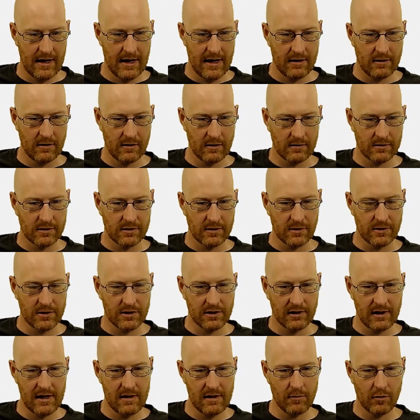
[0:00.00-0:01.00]
And our
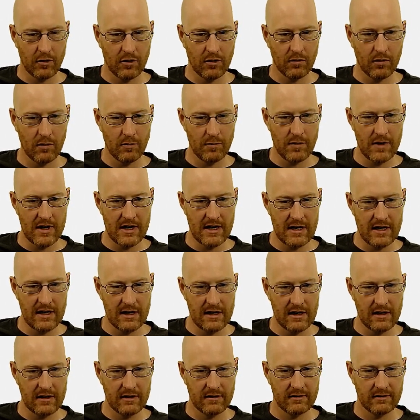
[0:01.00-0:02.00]
search label will
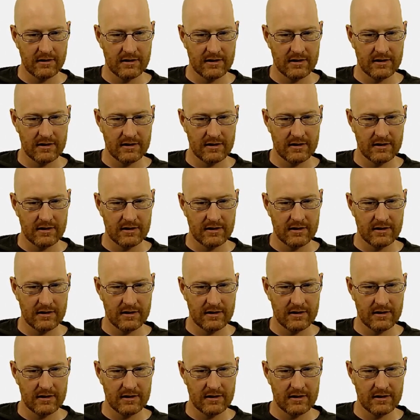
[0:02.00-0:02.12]
be,